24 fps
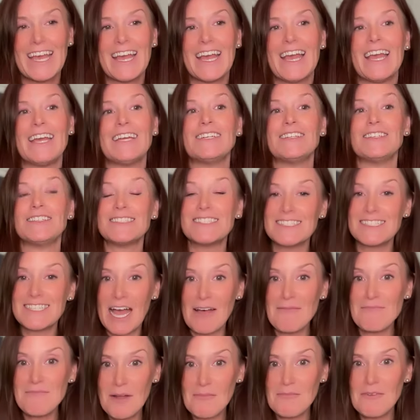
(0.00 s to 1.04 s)
And
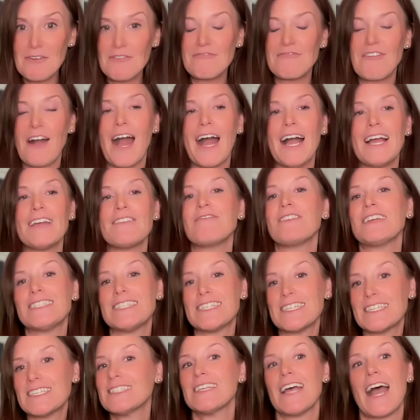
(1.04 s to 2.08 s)
step number 5 is
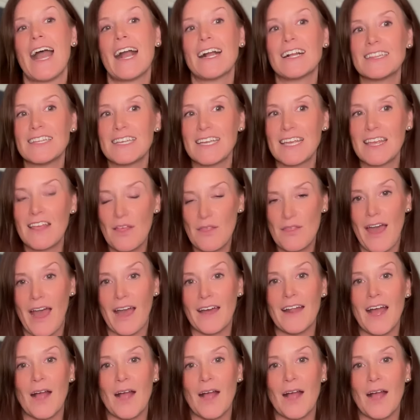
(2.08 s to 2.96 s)
exactly that.